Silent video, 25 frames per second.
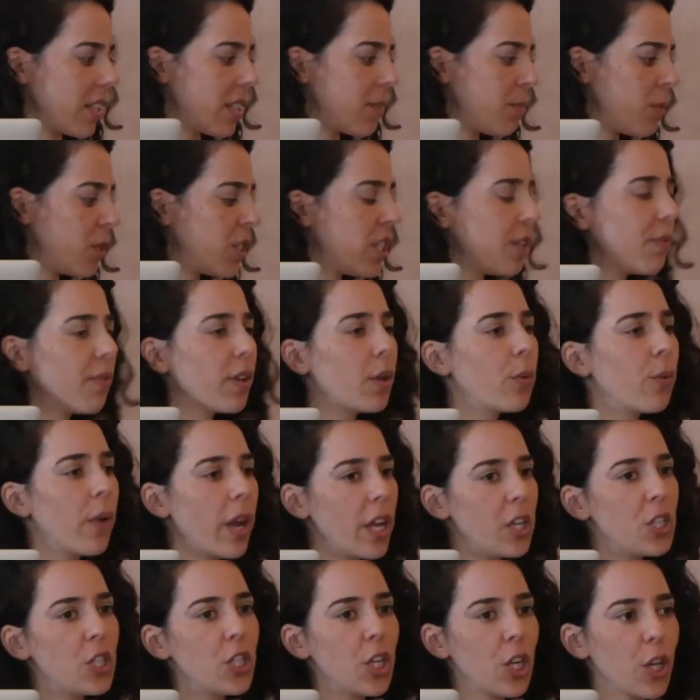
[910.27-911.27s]
specific
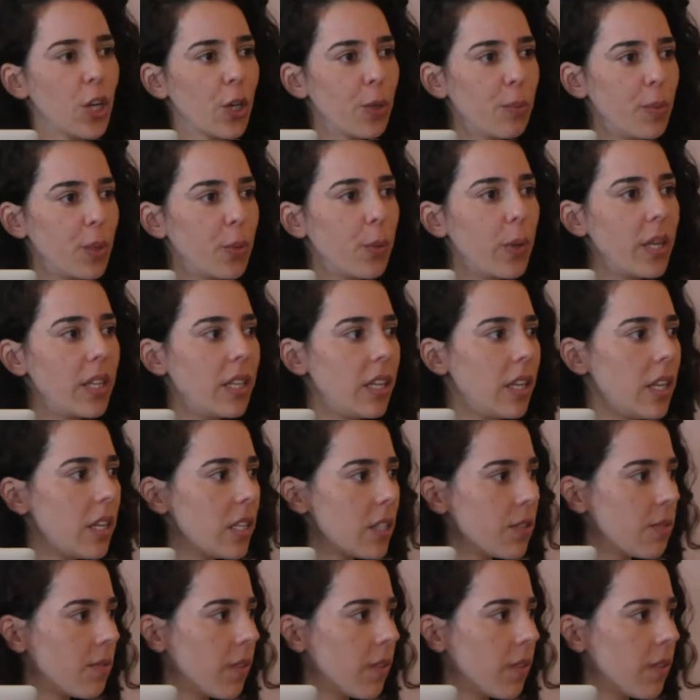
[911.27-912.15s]
ratio between these